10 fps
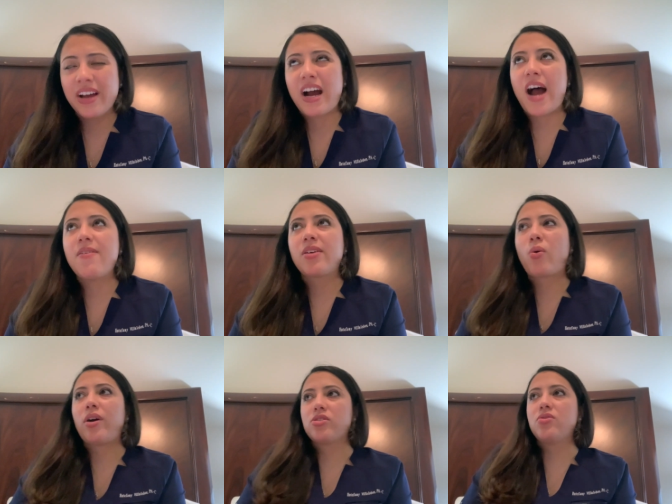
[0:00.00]
I've had
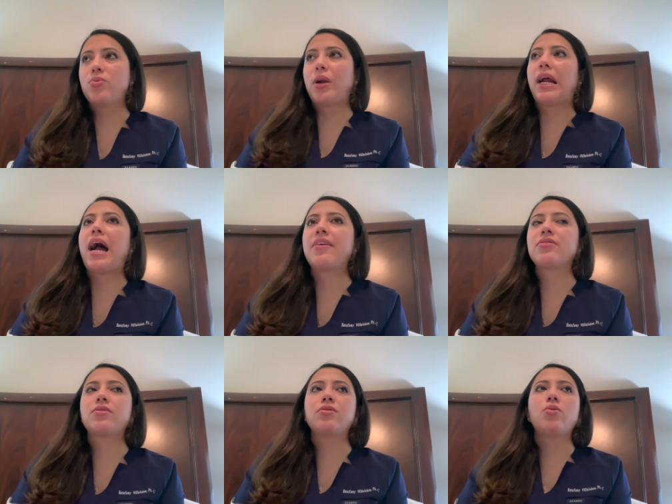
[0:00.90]
questions where I
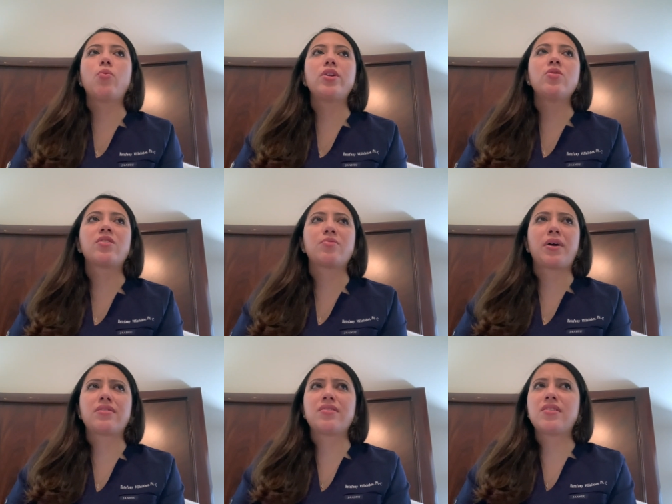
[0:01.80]
ask you, what do you
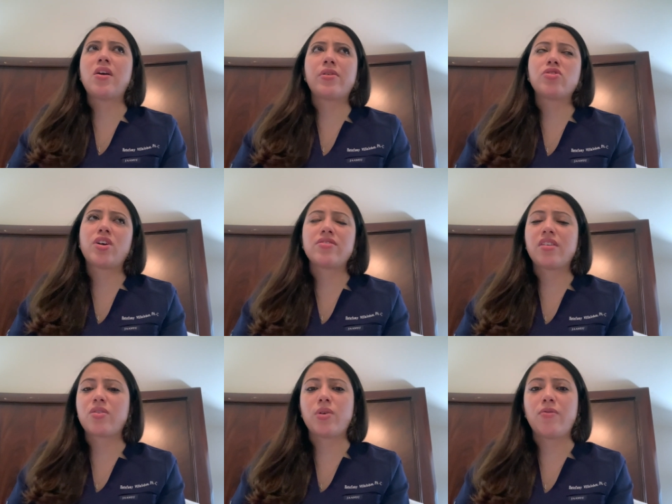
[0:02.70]
expect to see on a chest
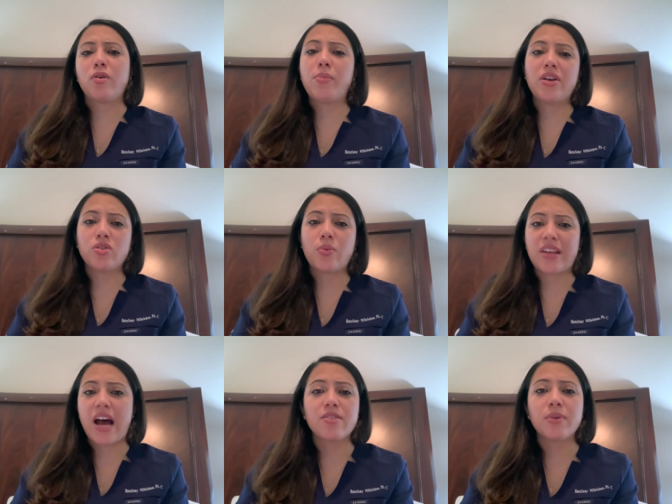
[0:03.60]
x-ray for a patient with
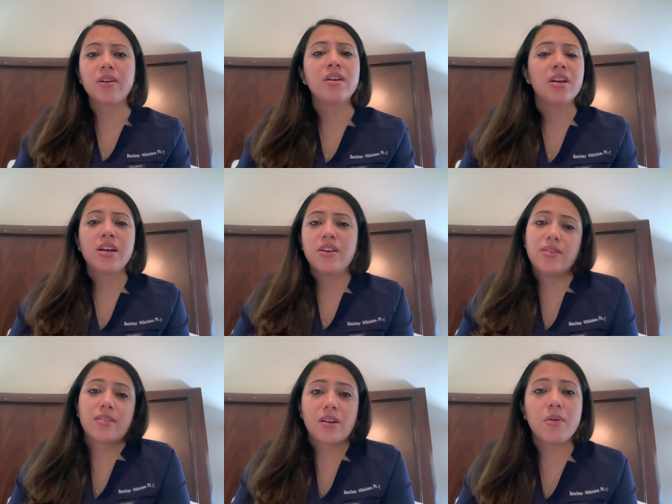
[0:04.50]
asthma?
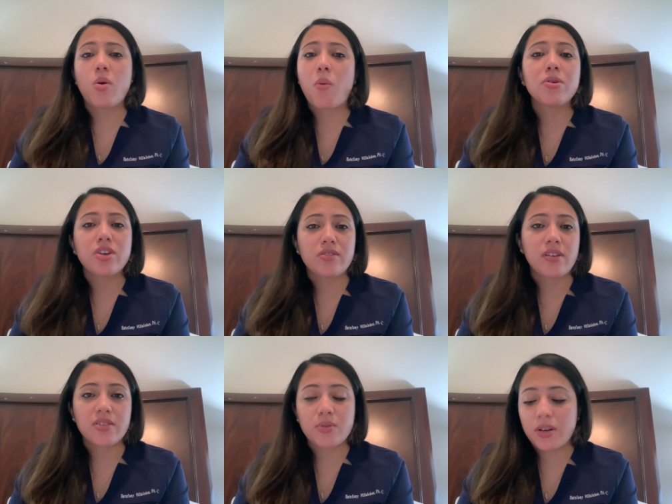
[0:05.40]
It's going to be a normal chest
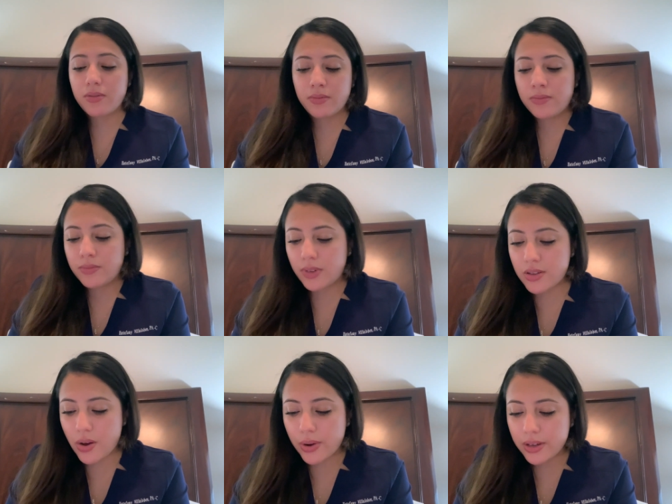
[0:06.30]
x-ray. That's
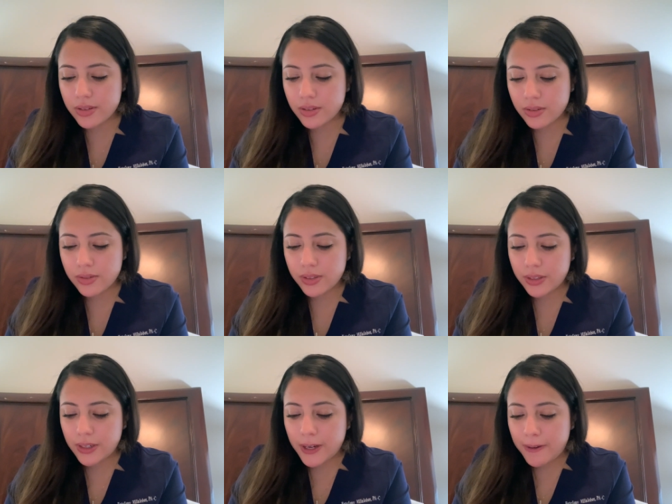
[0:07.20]
all it is.
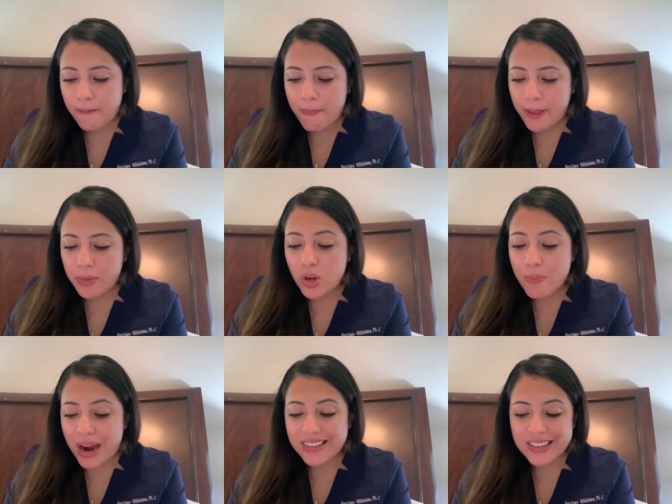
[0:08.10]
I mean, you
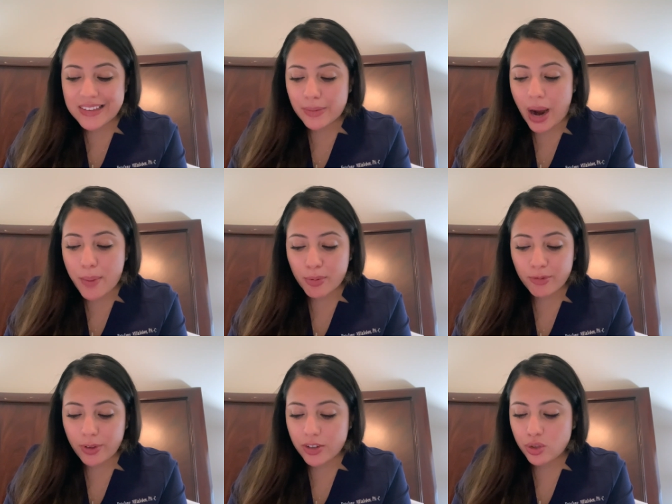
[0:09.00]
might see some
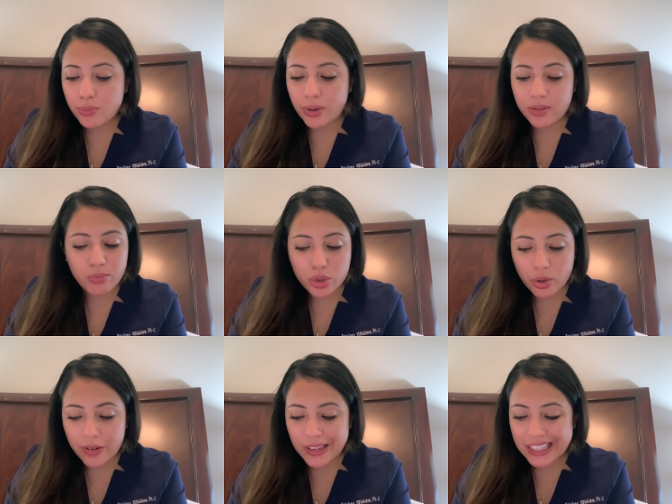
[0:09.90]
hyperinflation, but
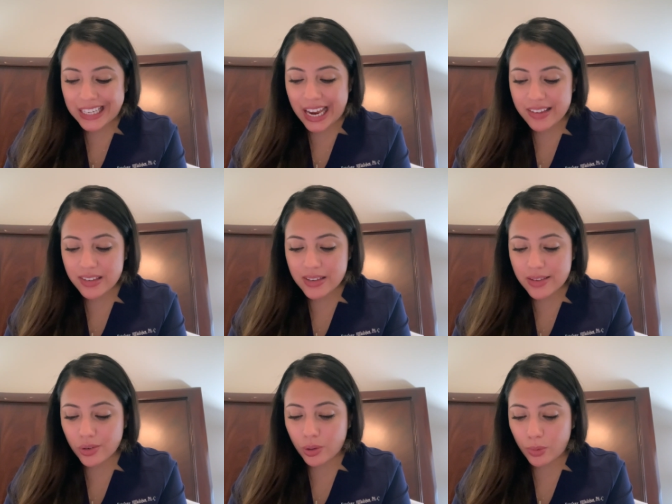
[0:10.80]
majority of the cases,
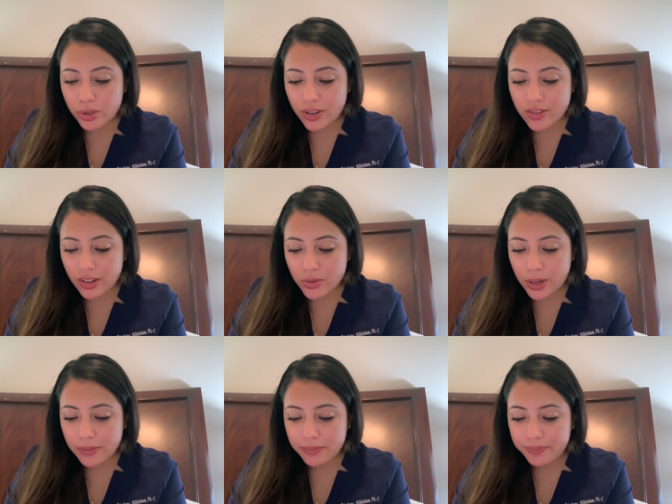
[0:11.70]
it's a normal chest x-ray.